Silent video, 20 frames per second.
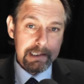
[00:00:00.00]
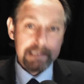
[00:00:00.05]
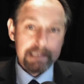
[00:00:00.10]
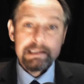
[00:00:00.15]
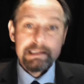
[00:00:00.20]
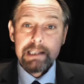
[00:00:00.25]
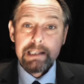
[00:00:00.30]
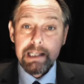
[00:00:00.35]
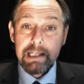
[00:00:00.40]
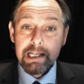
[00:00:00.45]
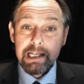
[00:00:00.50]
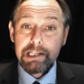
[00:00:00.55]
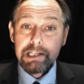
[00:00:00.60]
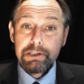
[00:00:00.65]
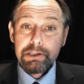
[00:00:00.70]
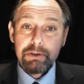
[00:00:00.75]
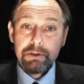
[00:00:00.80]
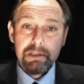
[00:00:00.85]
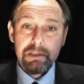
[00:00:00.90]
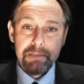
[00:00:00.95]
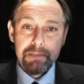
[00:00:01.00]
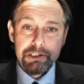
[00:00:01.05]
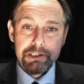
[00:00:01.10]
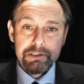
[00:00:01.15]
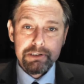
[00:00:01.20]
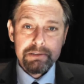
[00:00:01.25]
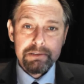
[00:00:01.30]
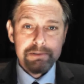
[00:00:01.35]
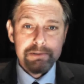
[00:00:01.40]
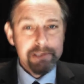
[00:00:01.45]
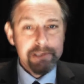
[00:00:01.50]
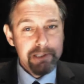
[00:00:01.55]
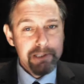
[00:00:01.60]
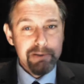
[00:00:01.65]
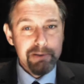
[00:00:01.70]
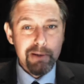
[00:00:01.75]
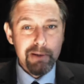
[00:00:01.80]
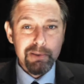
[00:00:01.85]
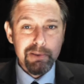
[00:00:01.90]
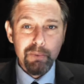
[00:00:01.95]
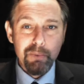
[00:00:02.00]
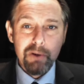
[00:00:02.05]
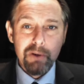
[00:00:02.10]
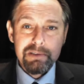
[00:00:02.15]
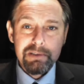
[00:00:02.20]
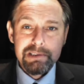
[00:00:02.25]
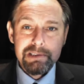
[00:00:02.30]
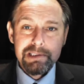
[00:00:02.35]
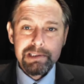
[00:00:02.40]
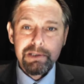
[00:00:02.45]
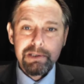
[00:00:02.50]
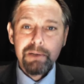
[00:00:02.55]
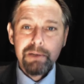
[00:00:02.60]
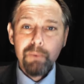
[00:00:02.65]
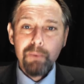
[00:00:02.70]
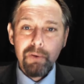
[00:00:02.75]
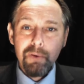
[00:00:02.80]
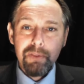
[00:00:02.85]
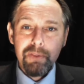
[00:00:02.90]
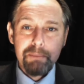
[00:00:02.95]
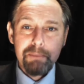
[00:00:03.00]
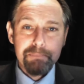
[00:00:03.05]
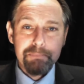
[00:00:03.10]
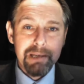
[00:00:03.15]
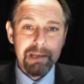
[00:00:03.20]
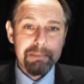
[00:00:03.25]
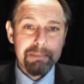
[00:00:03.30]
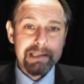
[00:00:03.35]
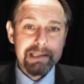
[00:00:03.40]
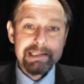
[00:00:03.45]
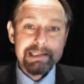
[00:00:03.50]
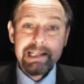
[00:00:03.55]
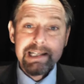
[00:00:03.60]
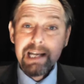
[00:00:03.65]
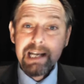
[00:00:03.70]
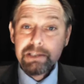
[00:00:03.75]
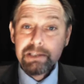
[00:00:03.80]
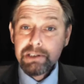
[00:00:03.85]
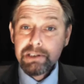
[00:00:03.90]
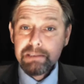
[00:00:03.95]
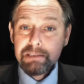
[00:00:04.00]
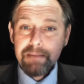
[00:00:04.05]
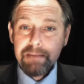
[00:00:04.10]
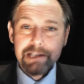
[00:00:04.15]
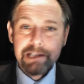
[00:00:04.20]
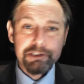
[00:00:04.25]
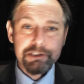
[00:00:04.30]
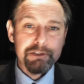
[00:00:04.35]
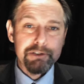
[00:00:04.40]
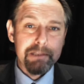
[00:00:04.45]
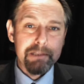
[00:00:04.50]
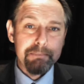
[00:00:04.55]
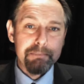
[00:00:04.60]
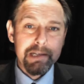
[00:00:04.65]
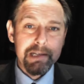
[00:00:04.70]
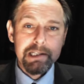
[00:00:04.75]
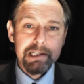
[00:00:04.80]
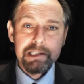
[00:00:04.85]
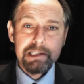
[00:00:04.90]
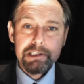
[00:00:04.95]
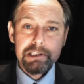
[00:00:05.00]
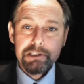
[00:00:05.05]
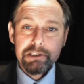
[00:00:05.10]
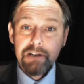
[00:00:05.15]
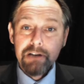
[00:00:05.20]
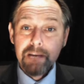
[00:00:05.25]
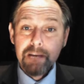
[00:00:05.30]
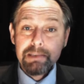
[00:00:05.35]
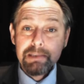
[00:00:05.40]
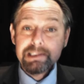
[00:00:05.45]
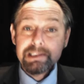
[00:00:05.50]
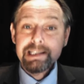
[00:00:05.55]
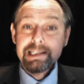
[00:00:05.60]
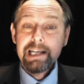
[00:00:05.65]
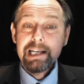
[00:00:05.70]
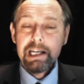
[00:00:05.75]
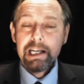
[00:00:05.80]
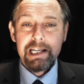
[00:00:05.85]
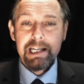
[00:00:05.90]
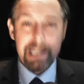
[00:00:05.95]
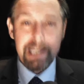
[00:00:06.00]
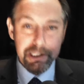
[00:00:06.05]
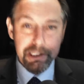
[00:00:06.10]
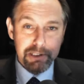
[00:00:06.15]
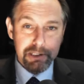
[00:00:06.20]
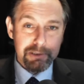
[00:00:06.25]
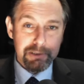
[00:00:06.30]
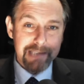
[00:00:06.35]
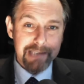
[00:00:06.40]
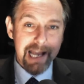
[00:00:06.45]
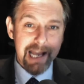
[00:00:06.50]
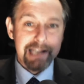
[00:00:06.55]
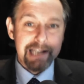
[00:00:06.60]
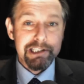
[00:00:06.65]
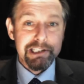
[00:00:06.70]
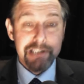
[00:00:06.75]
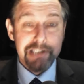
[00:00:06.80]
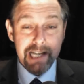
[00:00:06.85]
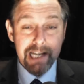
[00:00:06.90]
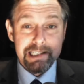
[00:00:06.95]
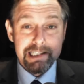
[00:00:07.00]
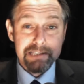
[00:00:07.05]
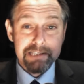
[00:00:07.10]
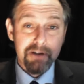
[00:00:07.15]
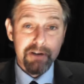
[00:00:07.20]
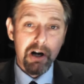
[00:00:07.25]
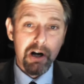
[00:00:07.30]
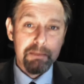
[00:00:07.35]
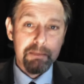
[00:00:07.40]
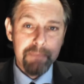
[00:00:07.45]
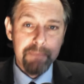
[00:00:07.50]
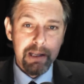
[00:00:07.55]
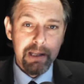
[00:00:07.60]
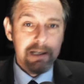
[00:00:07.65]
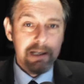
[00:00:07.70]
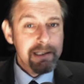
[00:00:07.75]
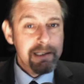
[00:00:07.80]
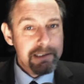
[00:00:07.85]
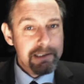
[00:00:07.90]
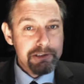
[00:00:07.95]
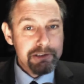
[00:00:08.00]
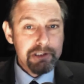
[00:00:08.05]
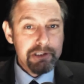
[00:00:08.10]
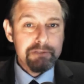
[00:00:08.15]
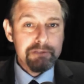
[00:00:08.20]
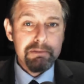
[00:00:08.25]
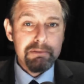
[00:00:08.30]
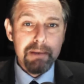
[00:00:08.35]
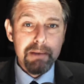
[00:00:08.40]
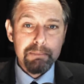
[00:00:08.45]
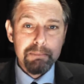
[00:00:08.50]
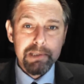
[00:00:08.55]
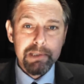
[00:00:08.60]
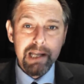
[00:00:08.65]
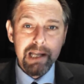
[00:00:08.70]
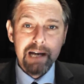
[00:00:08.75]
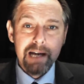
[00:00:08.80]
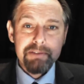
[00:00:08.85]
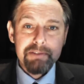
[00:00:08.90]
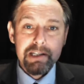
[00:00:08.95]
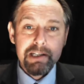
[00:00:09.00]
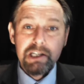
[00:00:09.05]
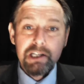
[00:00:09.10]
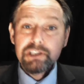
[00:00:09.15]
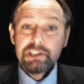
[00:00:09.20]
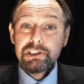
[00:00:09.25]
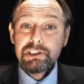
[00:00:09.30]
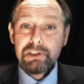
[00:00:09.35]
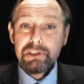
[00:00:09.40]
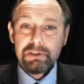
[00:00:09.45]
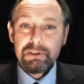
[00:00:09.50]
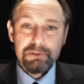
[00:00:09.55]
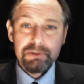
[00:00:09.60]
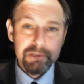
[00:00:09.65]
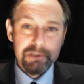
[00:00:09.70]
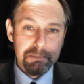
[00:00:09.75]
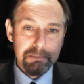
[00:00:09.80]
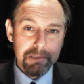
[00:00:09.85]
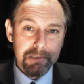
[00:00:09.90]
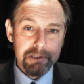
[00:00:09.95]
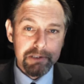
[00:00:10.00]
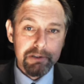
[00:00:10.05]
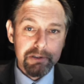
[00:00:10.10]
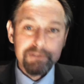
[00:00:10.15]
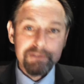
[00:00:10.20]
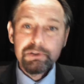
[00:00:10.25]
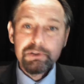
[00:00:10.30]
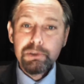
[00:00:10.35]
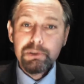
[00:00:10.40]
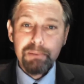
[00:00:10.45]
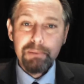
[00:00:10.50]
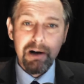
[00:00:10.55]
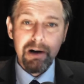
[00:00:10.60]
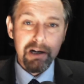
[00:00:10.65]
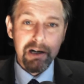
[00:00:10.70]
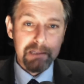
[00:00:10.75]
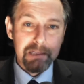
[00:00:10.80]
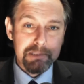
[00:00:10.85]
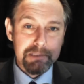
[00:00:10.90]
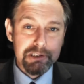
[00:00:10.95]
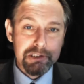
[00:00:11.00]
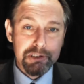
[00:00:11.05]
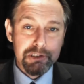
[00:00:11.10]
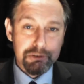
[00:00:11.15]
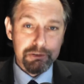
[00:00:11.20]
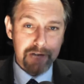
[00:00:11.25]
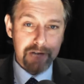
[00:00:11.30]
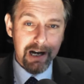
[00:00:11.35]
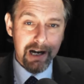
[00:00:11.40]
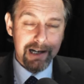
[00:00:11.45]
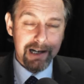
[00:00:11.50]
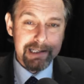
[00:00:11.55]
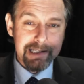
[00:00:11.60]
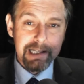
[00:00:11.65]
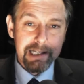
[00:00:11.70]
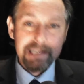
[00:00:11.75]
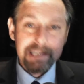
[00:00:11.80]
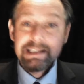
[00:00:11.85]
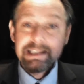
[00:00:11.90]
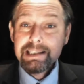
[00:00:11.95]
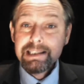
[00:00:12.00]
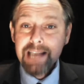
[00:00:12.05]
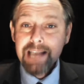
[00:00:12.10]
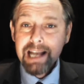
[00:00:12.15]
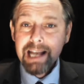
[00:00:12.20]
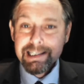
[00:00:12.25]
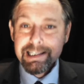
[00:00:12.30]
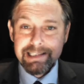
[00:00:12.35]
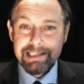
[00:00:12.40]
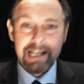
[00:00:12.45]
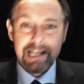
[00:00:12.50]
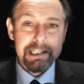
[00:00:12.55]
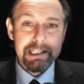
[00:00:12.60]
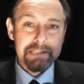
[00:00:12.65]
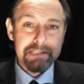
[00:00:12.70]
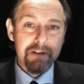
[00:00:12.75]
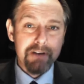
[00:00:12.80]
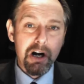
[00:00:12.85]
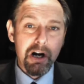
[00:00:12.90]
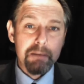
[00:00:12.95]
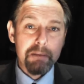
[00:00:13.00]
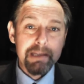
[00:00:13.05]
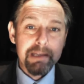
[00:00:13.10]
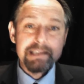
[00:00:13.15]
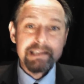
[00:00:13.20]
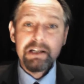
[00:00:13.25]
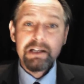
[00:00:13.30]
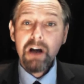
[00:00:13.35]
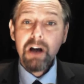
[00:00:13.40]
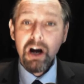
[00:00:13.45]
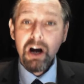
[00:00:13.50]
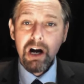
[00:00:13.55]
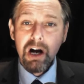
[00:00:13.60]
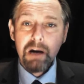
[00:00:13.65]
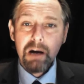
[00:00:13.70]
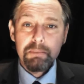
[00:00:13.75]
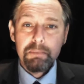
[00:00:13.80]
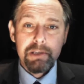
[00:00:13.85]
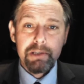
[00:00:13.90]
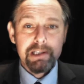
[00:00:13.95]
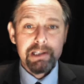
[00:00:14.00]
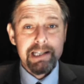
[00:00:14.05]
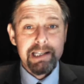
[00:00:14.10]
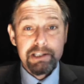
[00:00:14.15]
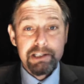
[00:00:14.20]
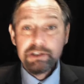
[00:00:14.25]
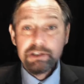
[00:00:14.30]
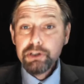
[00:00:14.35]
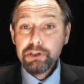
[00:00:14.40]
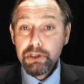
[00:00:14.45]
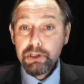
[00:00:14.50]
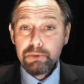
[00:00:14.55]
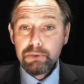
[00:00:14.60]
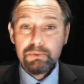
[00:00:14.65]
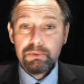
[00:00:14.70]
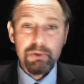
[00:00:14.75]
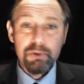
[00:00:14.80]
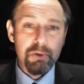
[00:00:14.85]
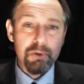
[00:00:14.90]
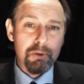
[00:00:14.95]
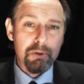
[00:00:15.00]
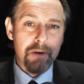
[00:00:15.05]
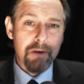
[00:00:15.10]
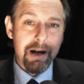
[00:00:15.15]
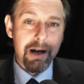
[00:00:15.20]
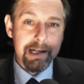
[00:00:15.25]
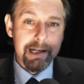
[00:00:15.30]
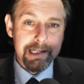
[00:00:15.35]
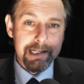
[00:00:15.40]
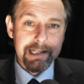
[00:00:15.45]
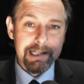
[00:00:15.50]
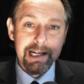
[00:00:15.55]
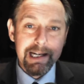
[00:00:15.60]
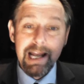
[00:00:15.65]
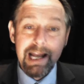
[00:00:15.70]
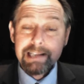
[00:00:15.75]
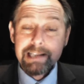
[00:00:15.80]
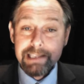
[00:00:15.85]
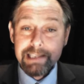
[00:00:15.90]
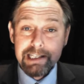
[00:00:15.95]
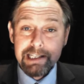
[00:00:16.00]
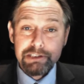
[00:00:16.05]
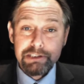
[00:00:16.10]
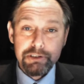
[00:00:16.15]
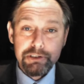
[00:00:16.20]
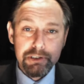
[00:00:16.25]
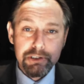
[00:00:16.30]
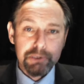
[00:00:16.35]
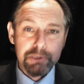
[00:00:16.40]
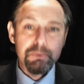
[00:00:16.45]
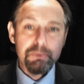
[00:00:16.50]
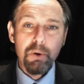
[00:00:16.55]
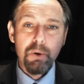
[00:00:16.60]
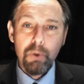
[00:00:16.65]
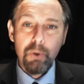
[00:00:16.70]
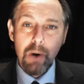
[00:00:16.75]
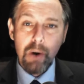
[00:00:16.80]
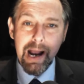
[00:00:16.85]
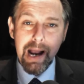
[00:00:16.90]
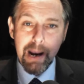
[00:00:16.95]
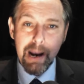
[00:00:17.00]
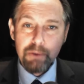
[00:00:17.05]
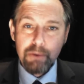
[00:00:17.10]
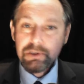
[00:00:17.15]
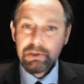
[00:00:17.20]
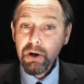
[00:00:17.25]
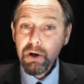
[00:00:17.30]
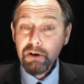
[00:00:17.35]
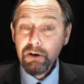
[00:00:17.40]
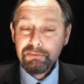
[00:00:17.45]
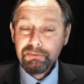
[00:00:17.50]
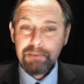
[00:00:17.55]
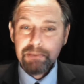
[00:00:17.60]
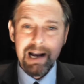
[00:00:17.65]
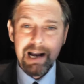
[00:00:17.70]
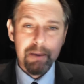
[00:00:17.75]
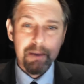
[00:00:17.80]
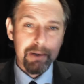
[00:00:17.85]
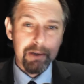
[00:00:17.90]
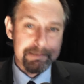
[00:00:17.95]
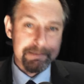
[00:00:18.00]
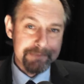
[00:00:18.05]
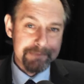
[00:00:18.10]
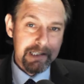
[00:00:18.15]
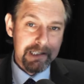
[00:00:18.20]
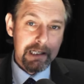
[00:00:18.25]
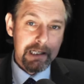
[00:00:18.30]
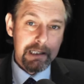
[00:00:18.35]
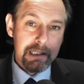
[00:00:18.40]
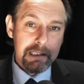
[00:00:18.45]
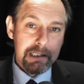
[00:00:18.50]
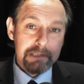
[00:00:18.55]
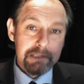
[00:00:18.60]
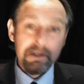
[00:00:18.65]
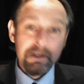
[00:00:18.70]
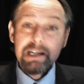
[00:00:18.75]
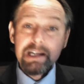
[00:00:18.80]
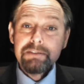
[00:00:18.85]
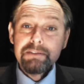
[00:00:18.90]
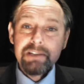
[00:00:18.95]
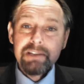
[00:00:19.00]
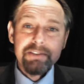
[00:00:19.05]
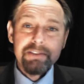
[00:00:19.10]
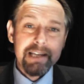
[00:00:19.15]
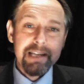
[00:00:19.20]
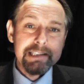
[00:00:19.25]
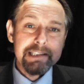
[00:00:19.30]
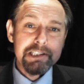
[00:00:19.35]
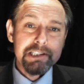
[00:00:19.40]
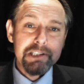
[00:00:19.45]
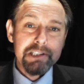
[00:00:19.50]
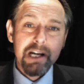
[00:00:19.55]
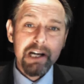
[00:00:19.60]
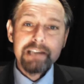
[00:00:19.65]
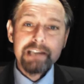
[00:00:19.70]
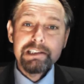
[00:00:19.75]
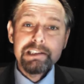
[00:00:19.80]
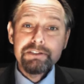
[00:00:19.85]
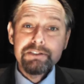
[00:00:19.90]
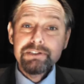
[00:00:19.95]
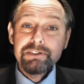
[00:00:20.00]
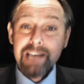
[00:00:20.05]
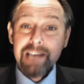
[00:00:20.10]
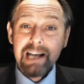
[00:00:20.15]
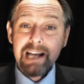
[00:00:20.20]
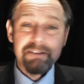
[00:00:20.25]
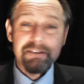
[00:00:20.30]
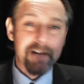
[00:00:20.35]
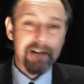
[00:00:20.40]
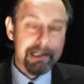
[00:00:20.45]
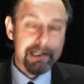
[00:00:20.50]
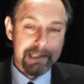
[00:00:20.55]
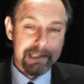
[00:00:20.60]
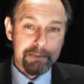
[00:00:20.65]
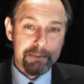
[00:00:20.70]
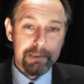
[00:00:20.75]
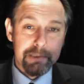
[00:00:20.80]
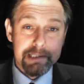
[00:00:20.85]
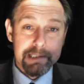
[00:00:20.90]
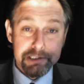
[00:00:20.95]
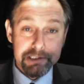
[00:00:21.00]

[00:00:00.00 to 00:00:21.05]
The E U Commission, you know the one, the one the B B C and other mainstream media describe as the E U's executive arm. And just remember that, having suckled the mother of all parliaments dry, this executive arm is an arm that neither you nor I can elect into or out of power. Not even if they decide to televise it, with